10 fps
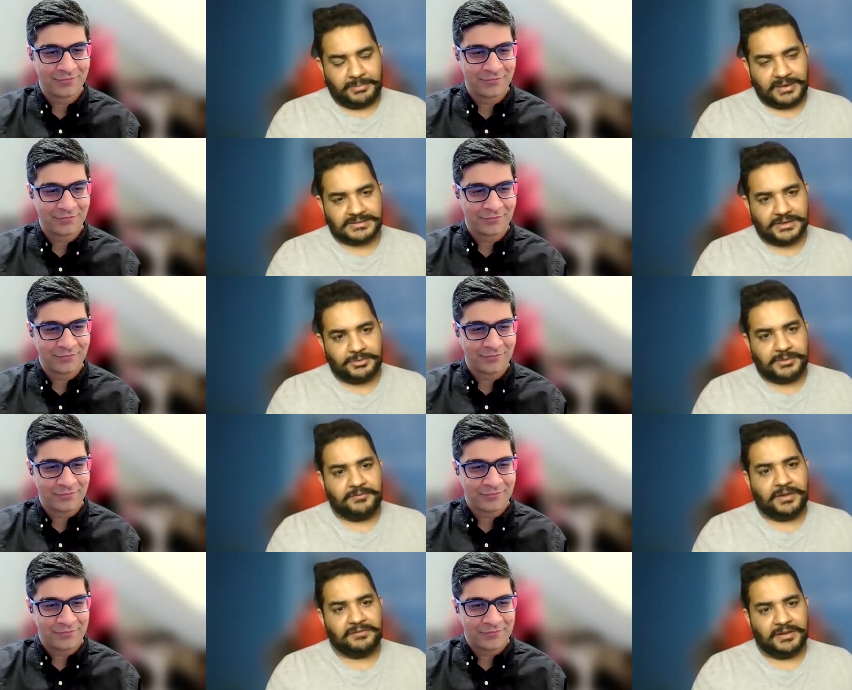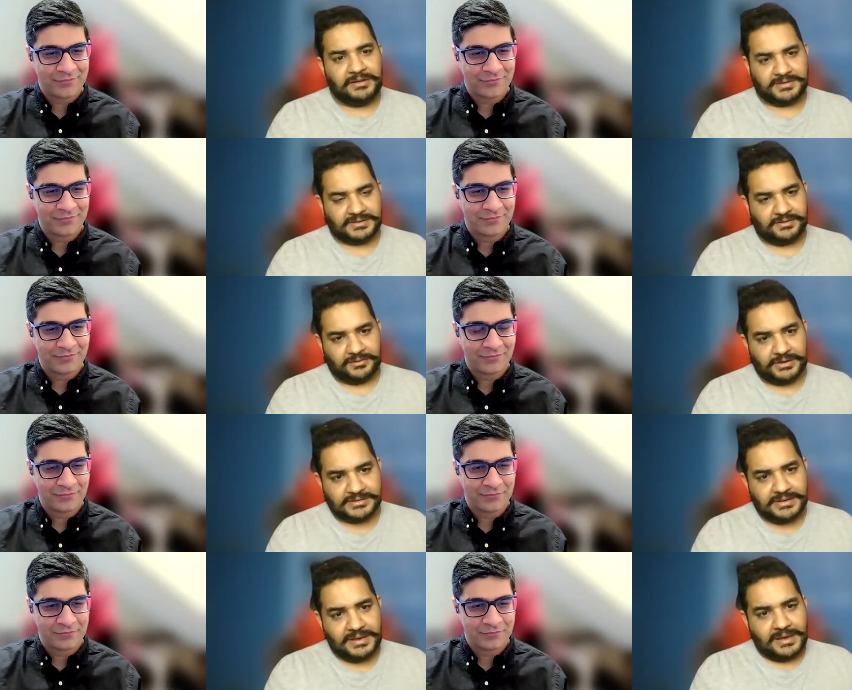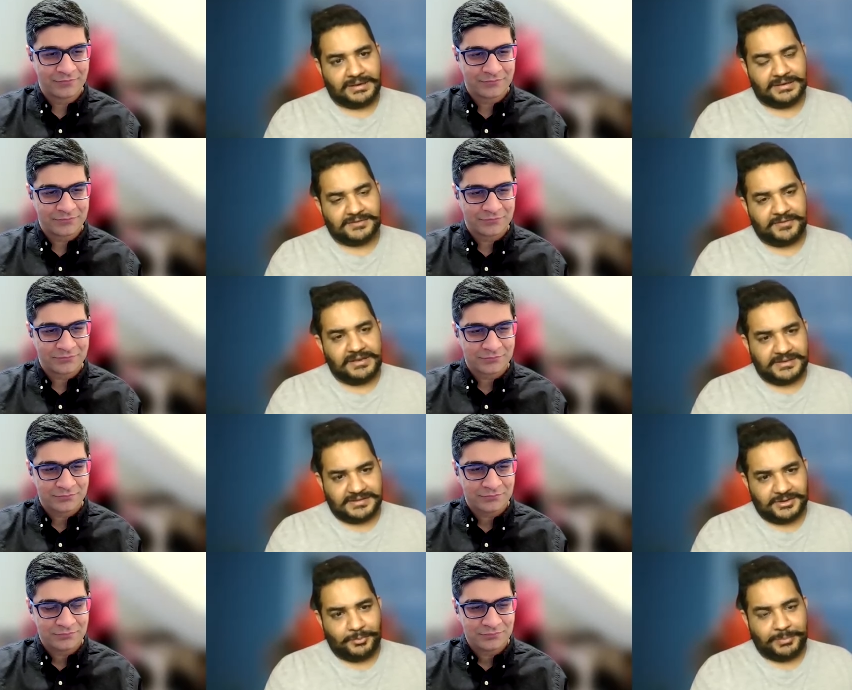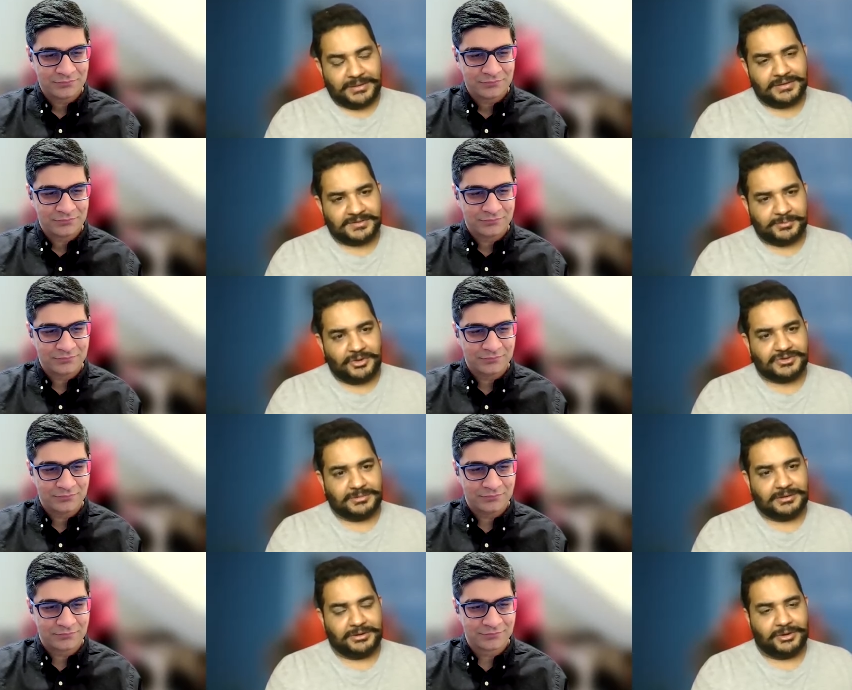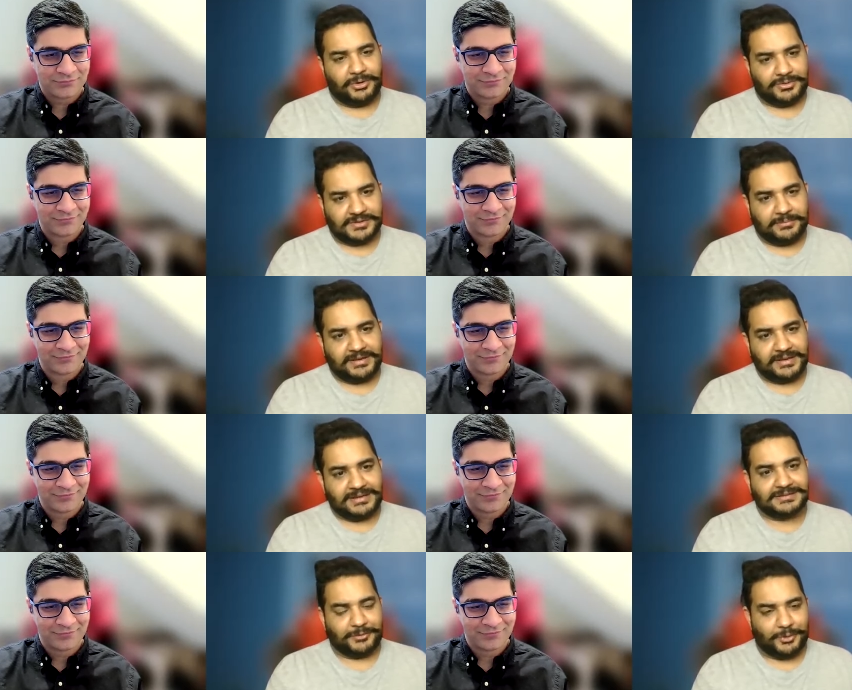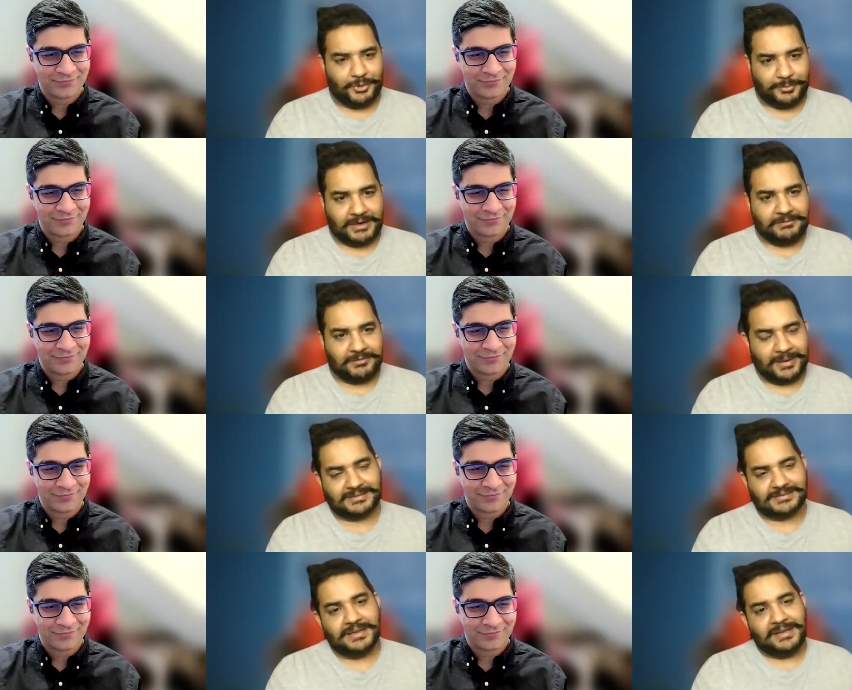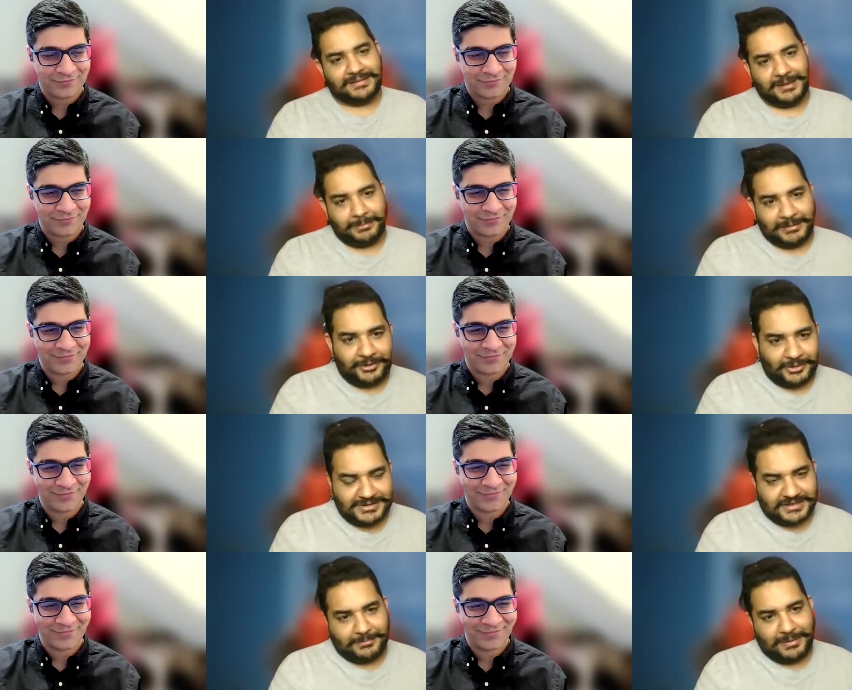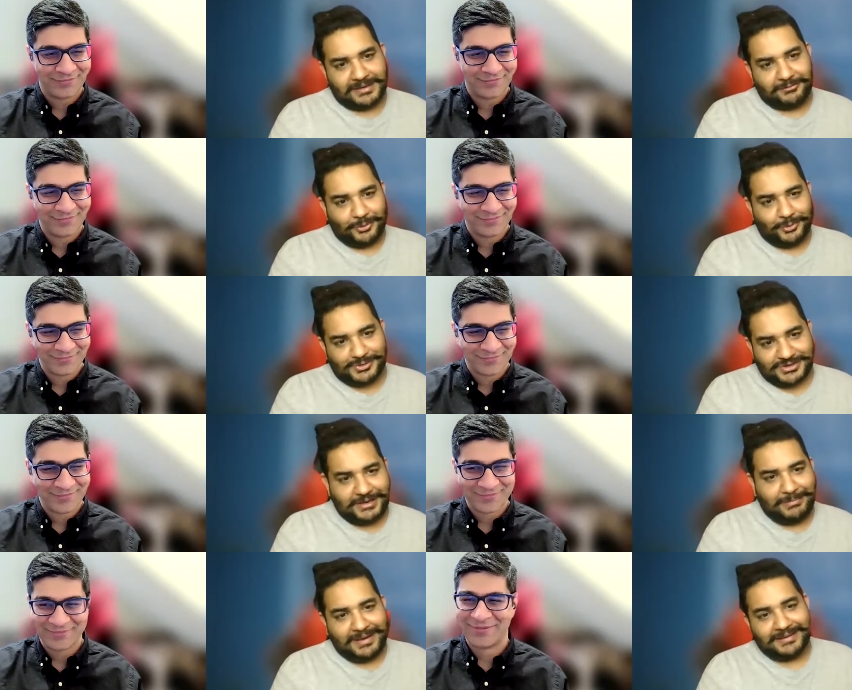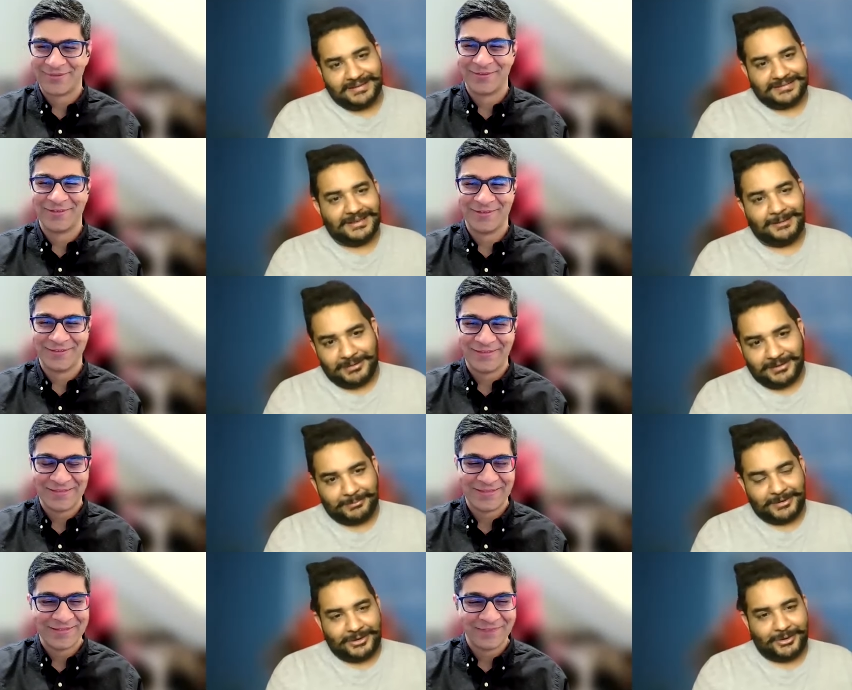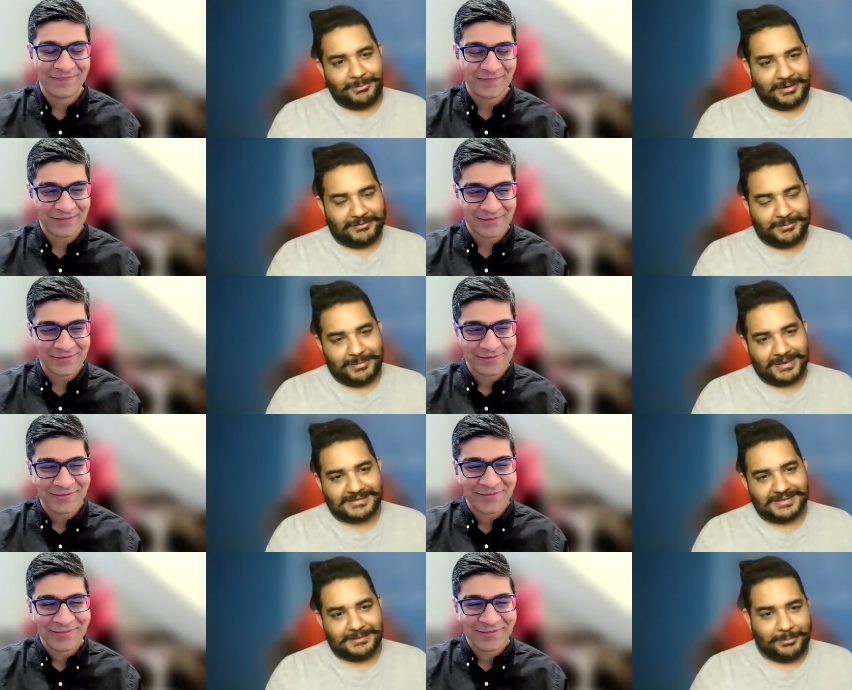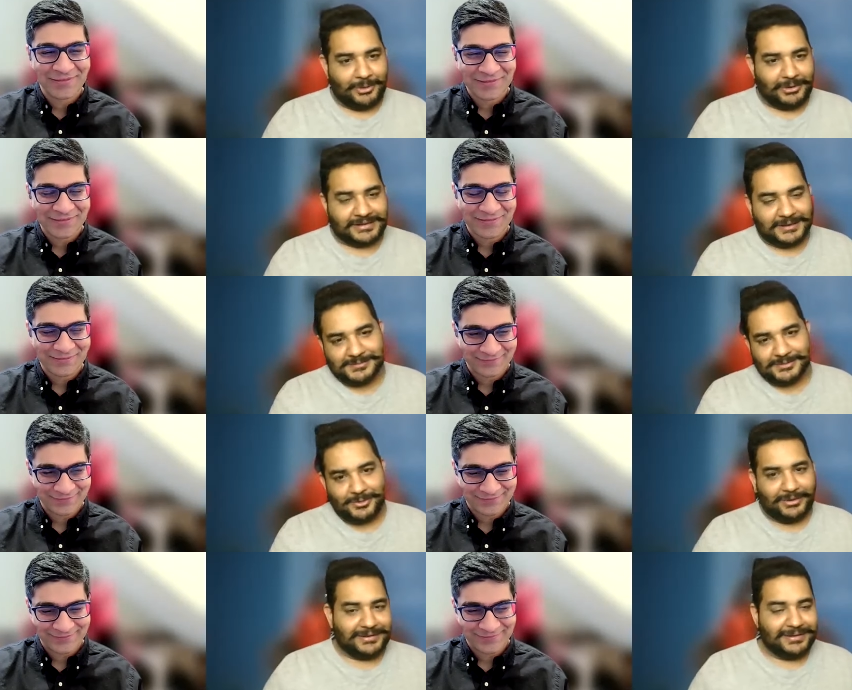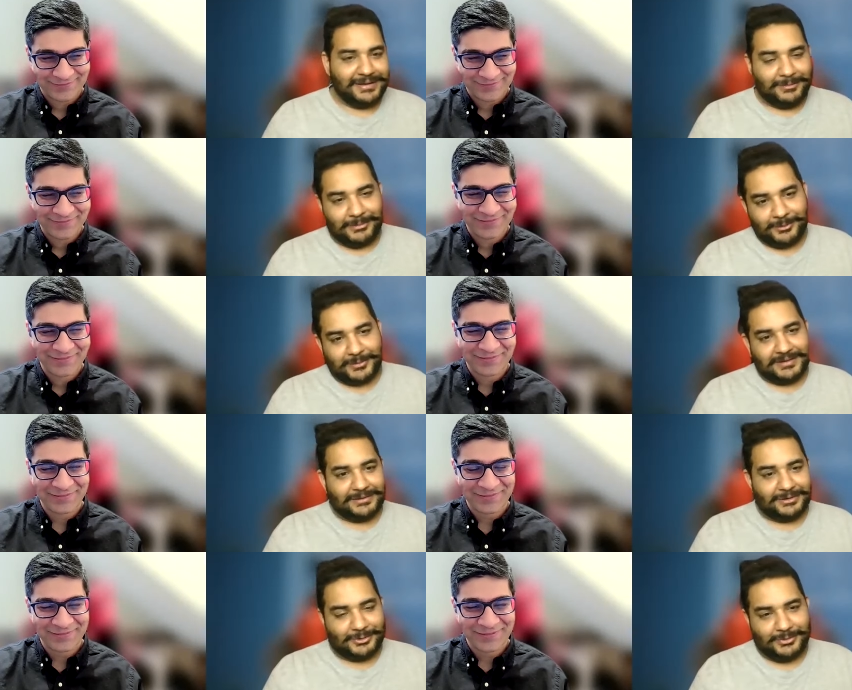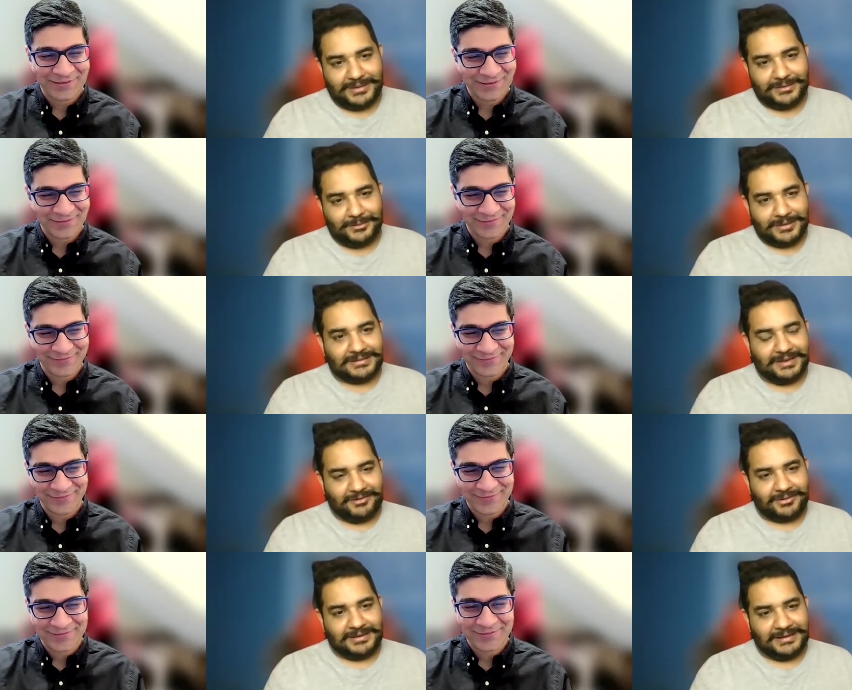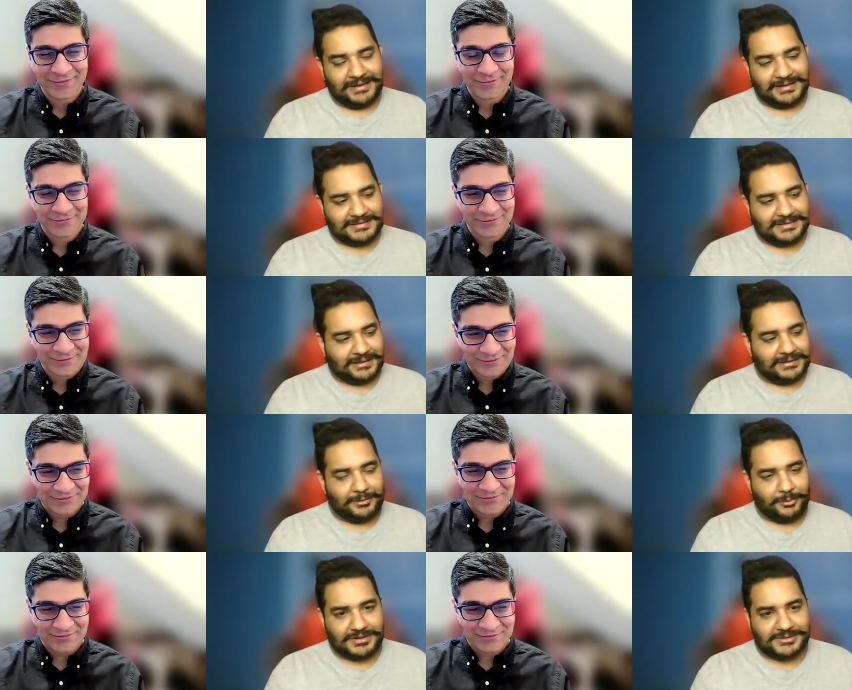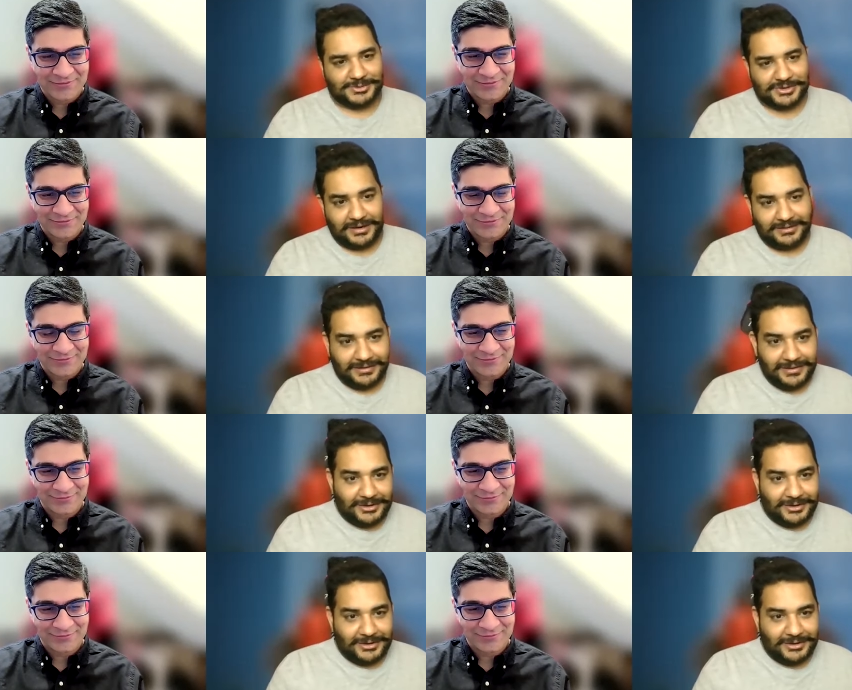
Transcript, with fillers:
Speaker 1: in pakistan to be very very risk averse and it's very easy to pin the responsibility onto somebody else if you go to private banks they'll pin it on state bank if you go to state bank they'll pin it on private banks and the ball keeps going between the two and the work never really gets done and once you start